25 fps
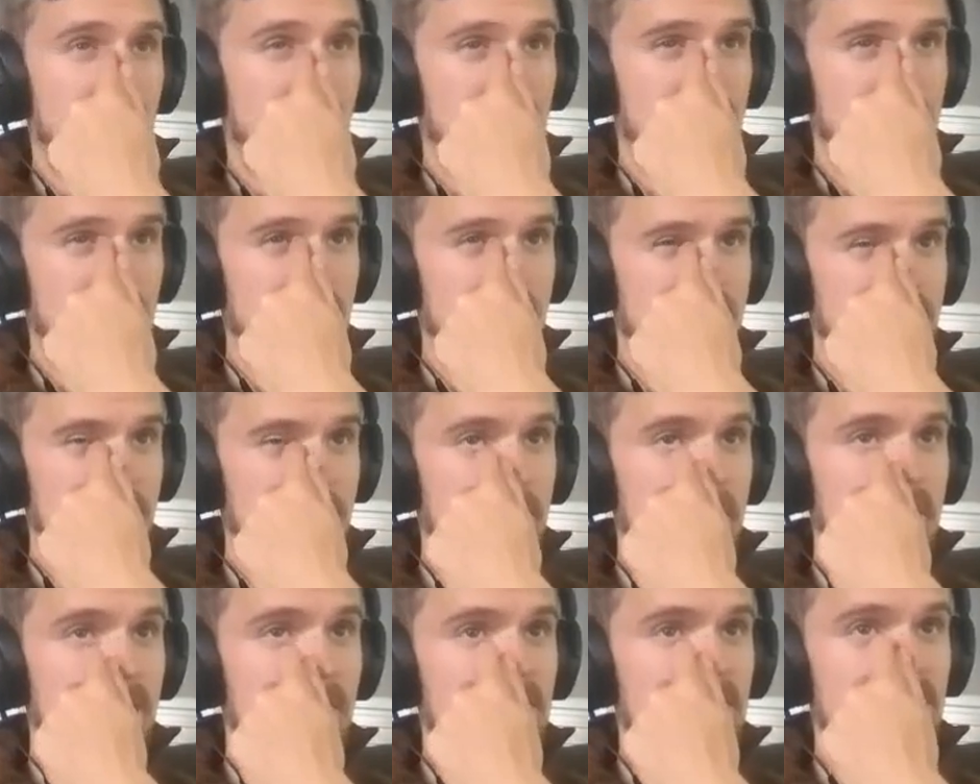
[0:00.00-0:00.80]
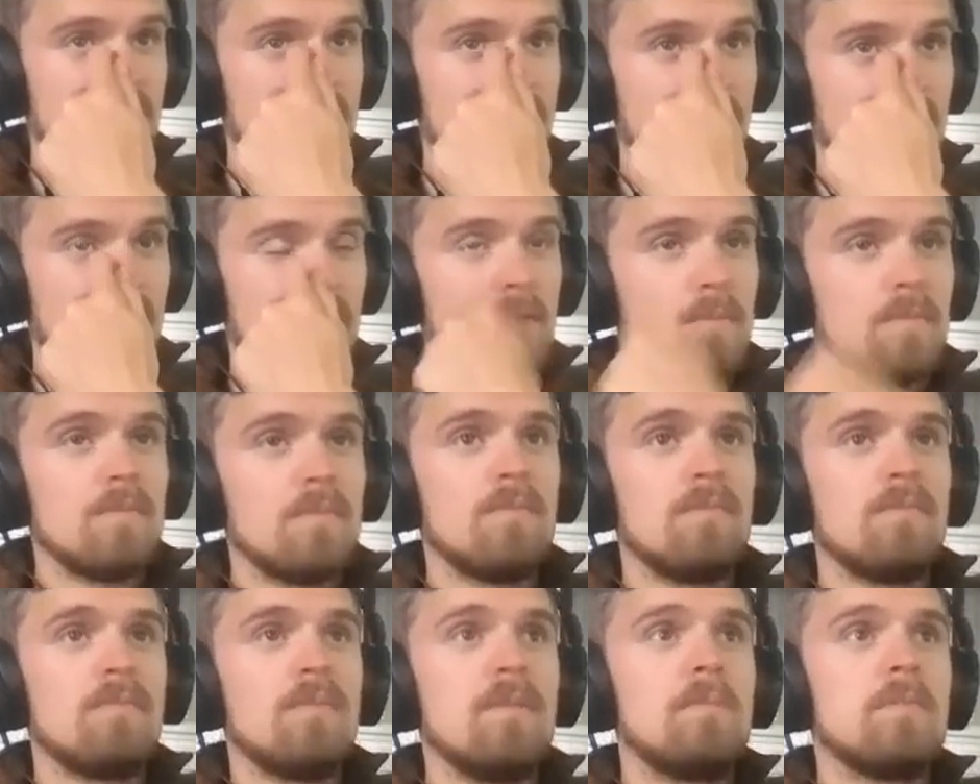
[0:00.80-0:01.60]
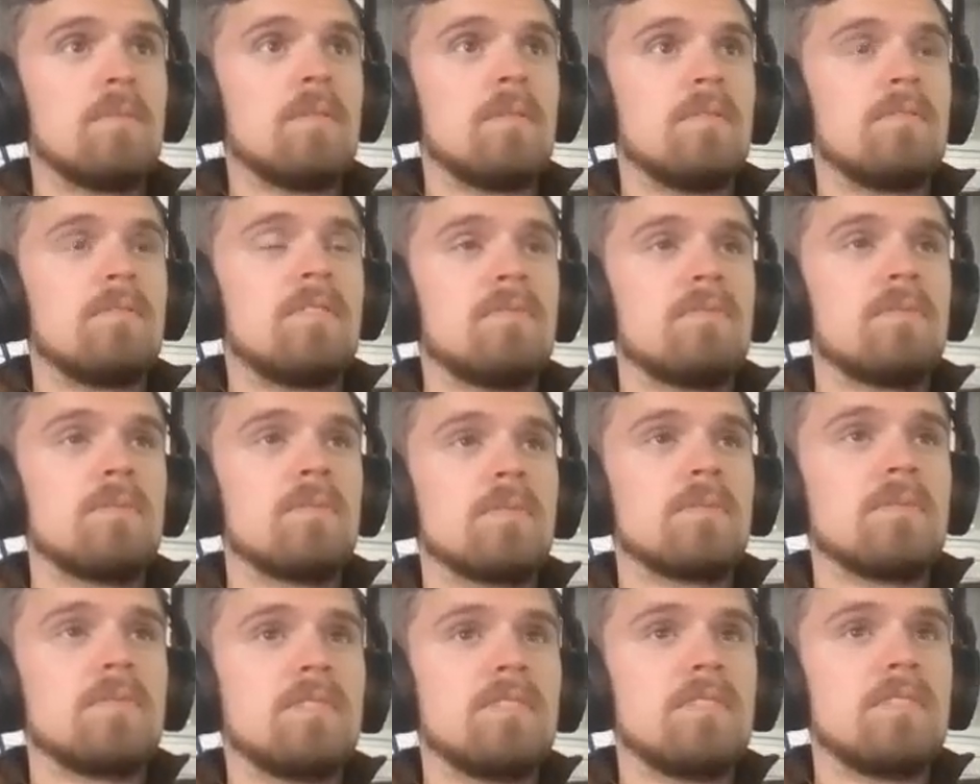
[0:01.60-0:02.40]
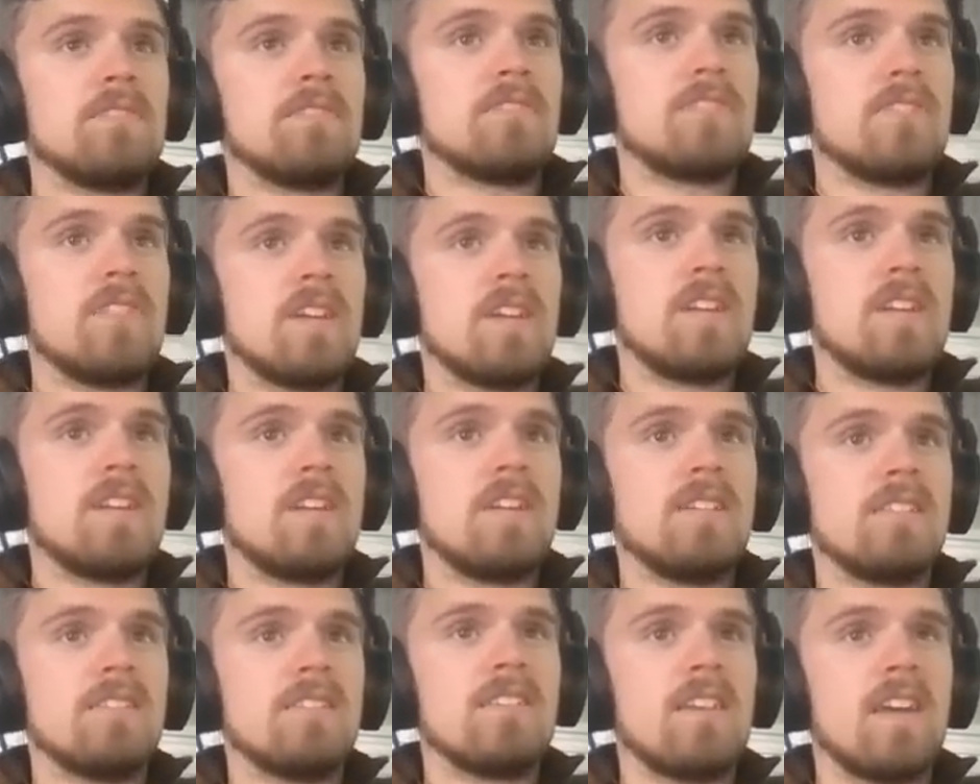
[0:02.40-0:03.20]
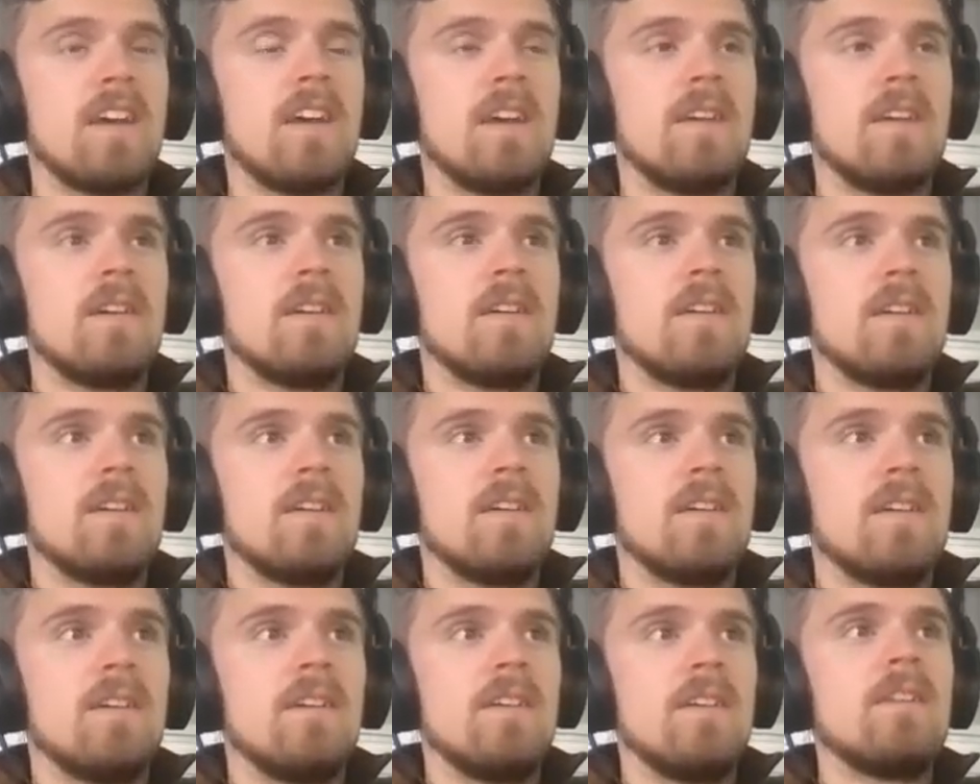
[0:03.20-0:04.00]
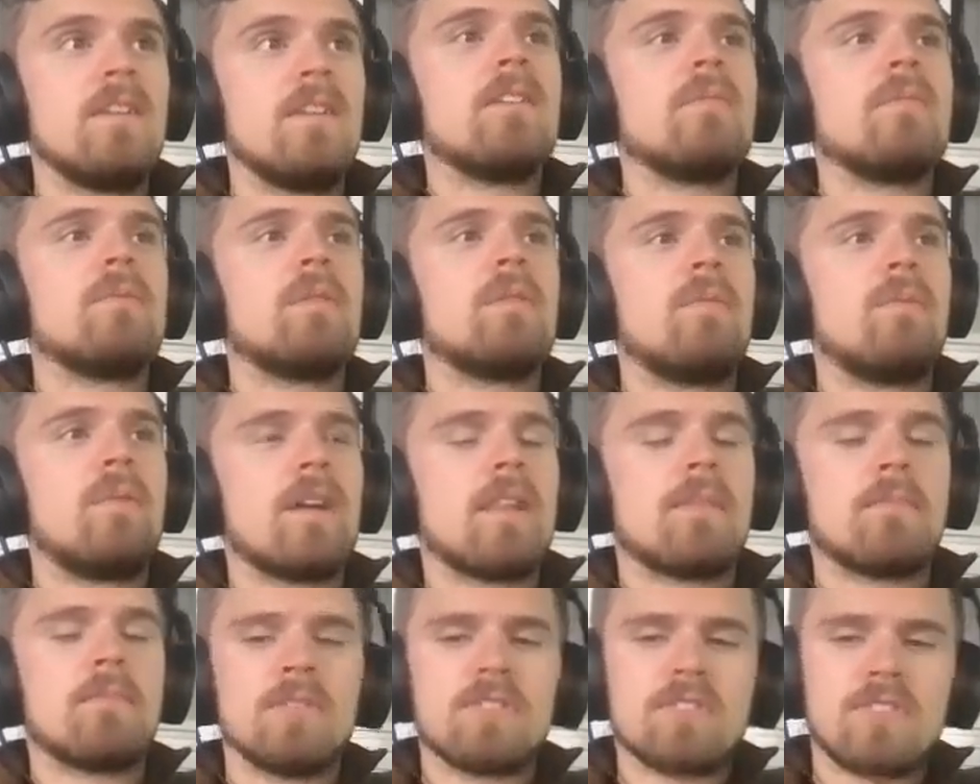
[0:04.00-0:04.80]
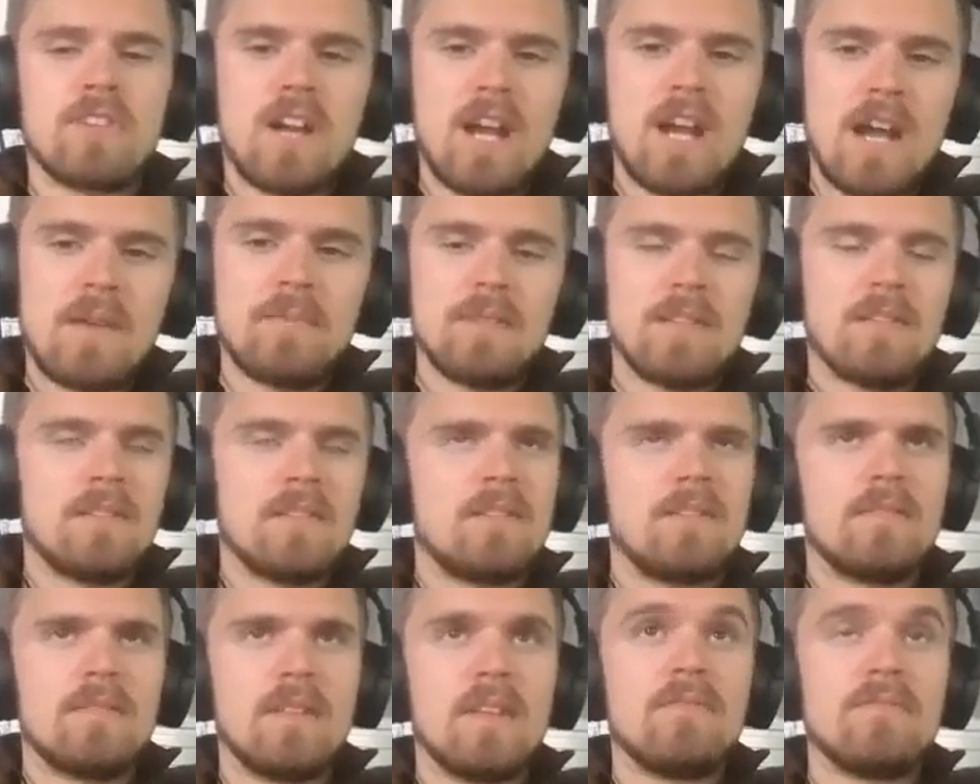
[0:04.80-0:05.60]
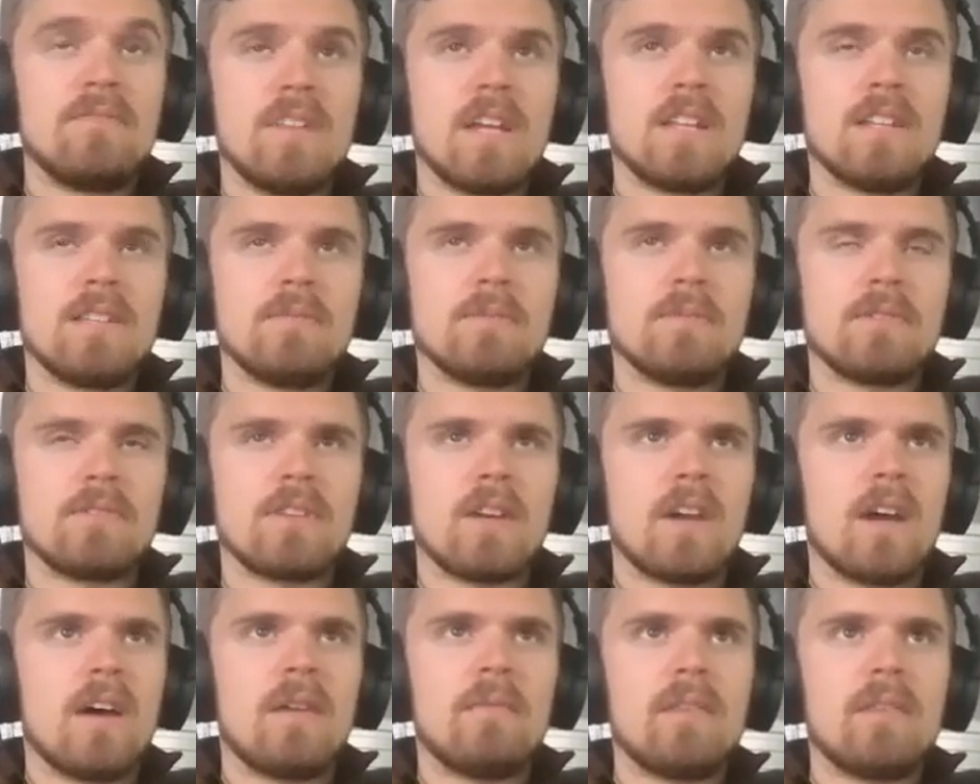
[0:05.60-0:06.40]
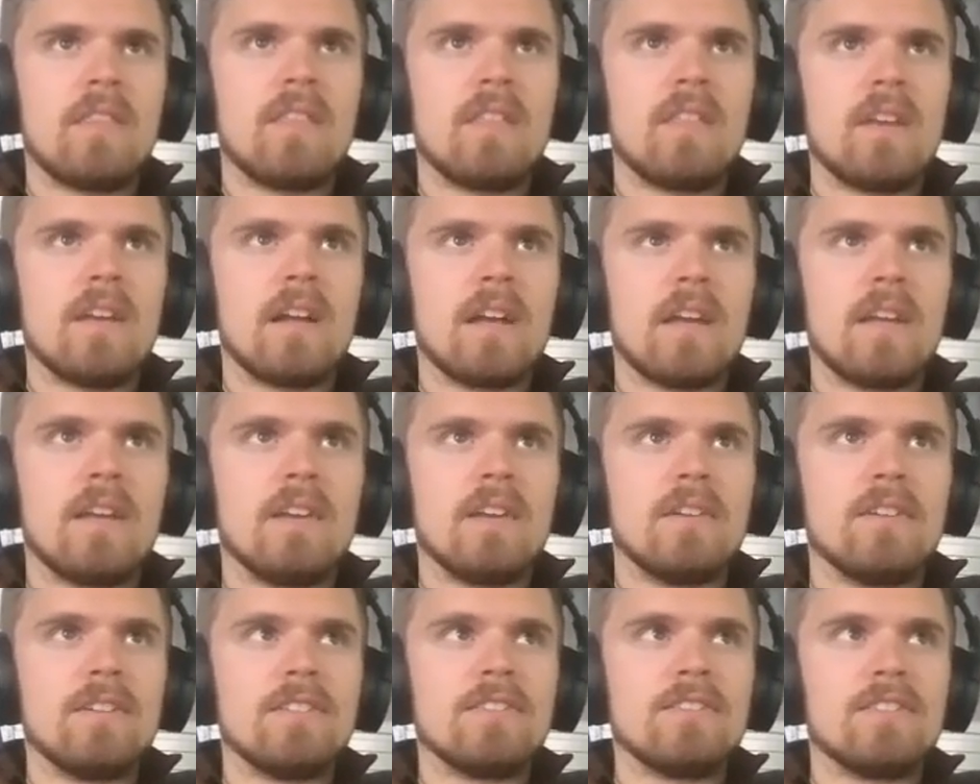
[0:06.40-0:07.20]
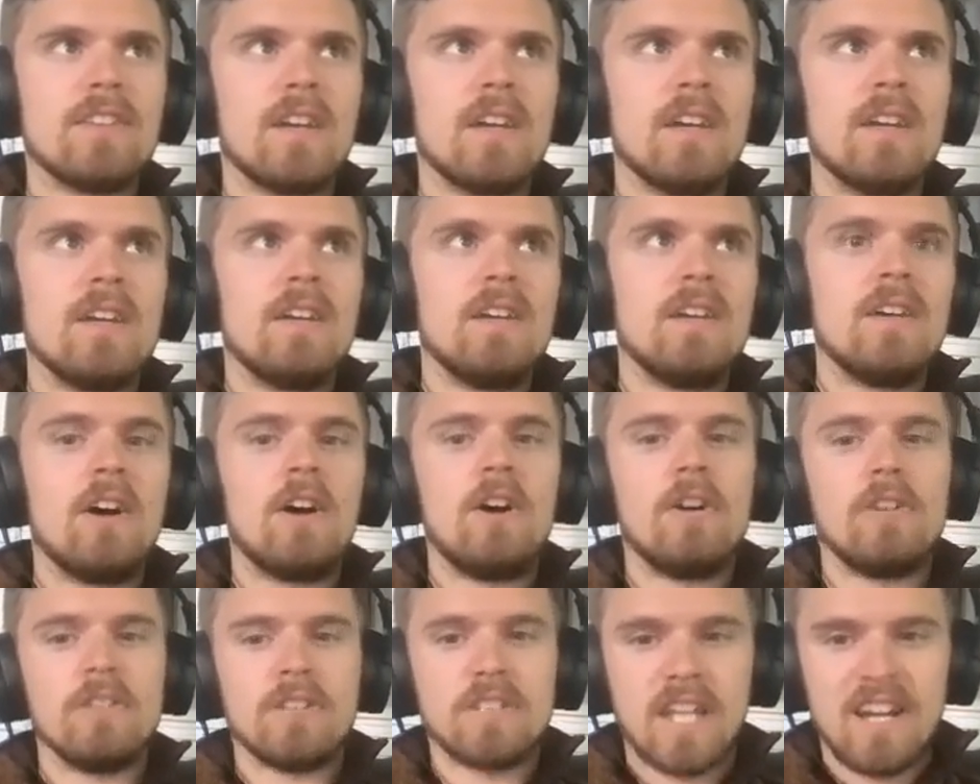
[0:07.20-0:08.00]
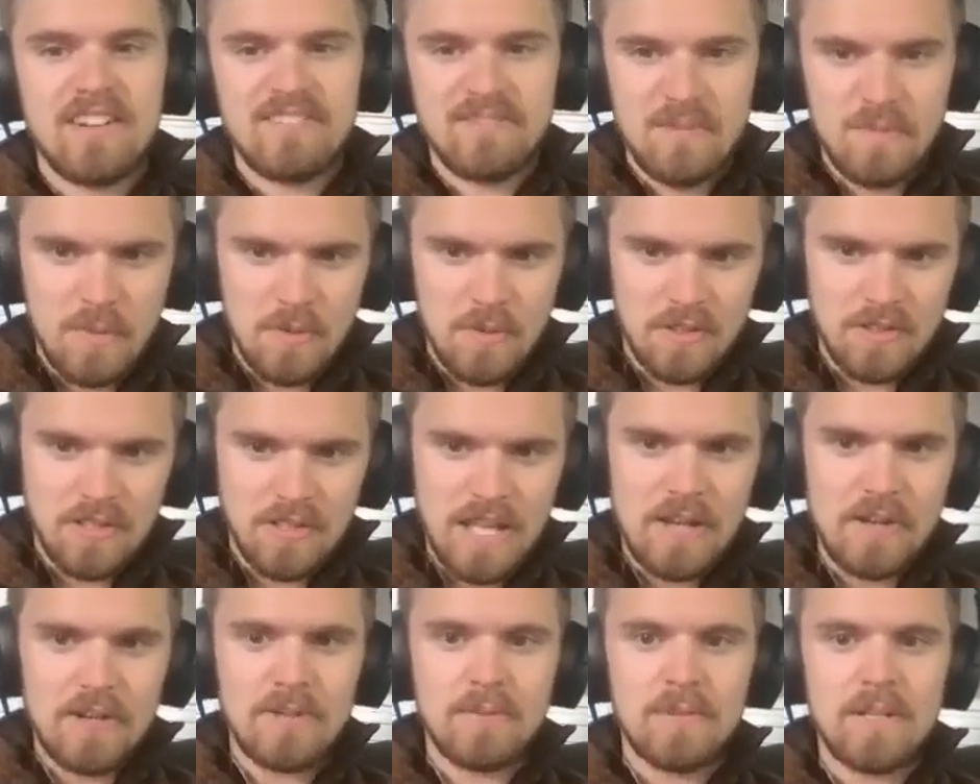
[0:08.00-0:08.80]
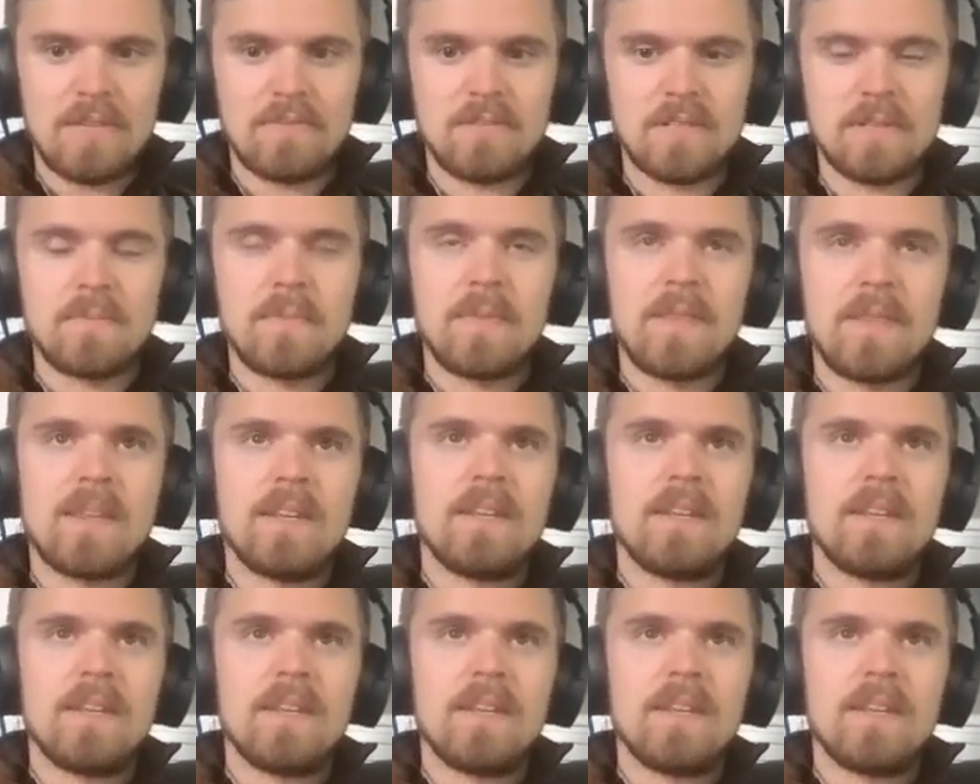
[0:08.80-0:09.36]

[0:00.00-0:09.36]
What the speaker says: I think something else too that people have difficulty understanding is that one of the most common, if not the most common thing I hear is that, oh, the government won't allow it or whatever.